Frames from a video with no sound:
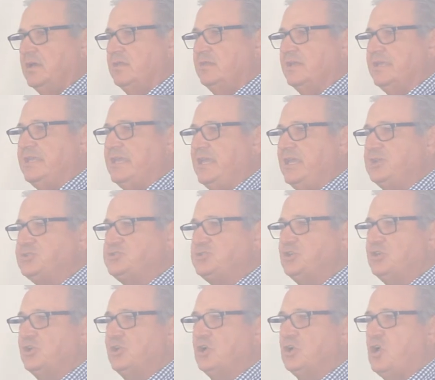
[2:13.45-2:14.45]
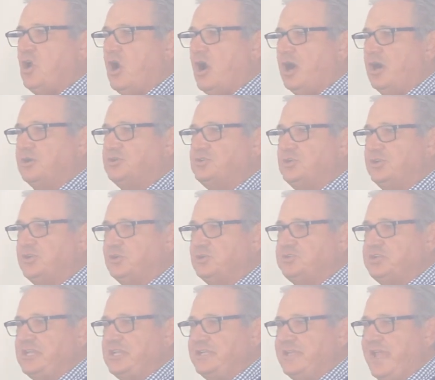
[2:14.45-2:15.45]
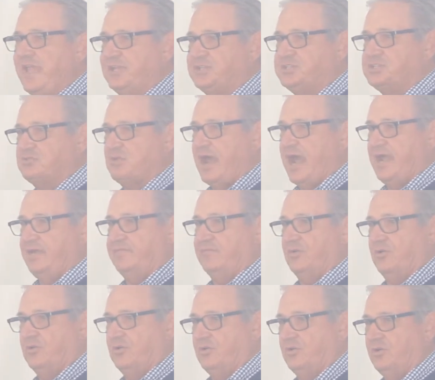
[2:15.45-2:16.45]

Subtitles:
the keys to your car to your teenage driver.